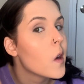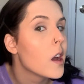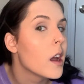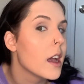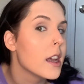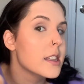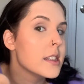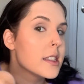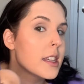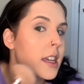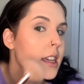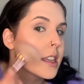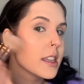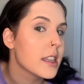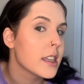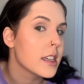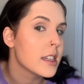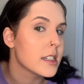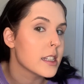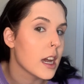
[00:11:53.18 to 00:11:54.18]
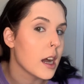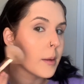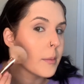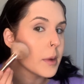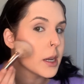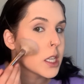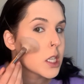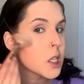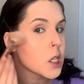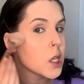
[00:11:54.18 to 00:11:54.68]
and taking it down
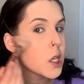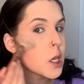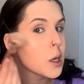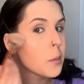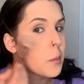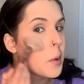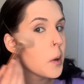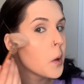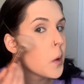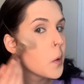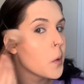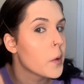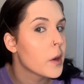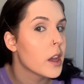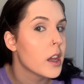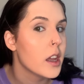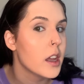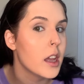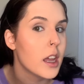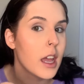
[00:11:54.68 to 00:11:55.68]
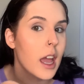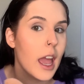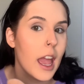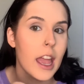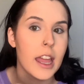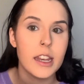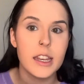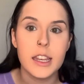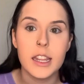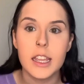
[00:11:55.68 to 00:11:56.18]
my cheekbone,
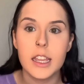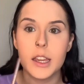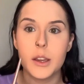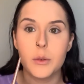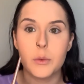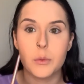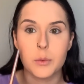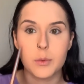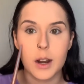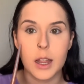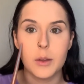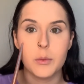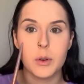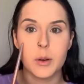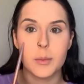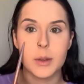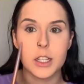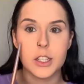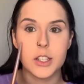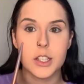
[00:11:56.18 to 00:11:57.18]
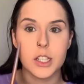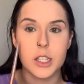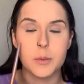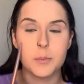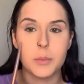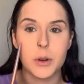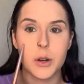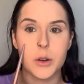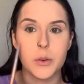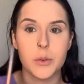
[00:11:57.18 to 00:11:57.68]
ending it right where my
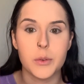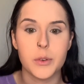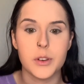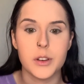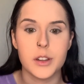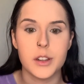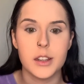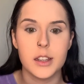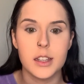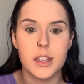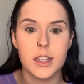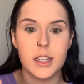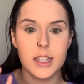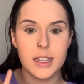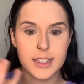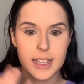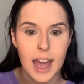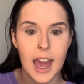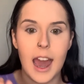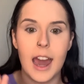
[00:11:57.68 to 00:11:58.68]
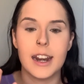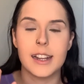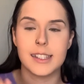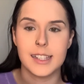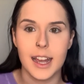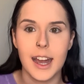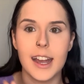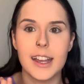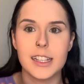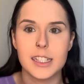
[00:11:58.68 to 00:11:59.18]
cheekbone is at its
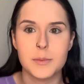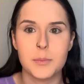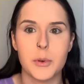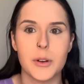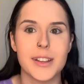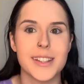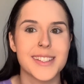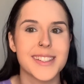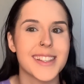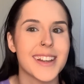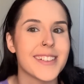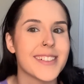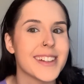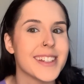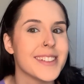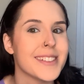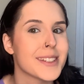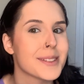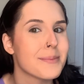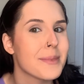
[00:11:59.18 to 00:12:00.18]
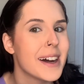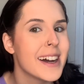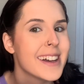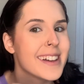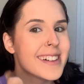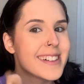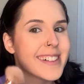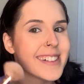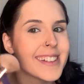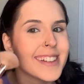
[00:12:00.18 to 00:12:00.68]
highest point, so that when you
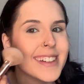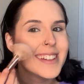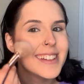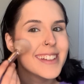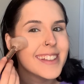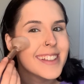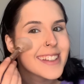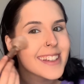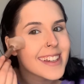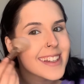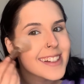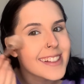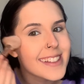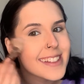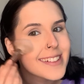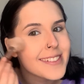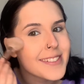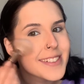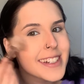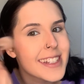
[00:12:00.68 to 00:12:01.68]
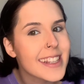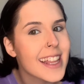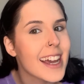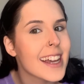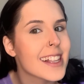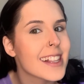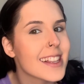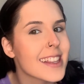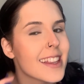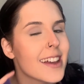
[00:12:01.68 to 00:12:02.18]
smile, you get a little bit of
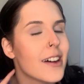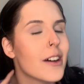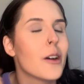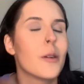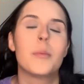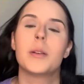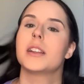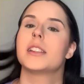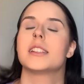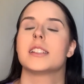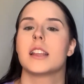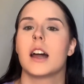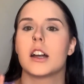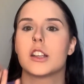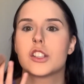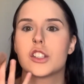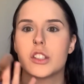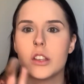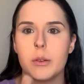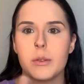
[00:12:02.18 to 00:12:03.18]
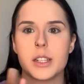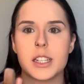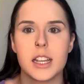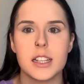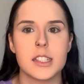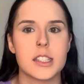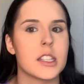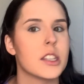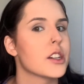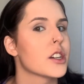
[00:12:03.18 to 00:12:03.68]
that glow, but it's not so
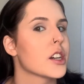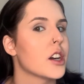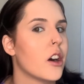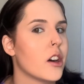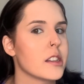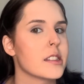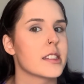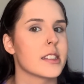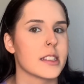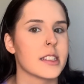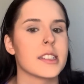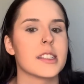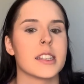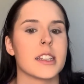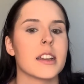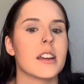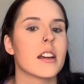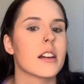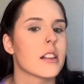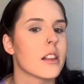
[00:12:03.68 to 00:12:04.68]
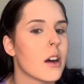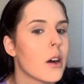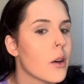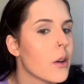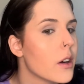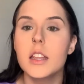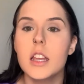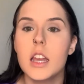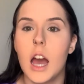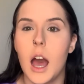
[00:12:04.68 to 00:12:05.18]
intense that you're constantly seeing a glow.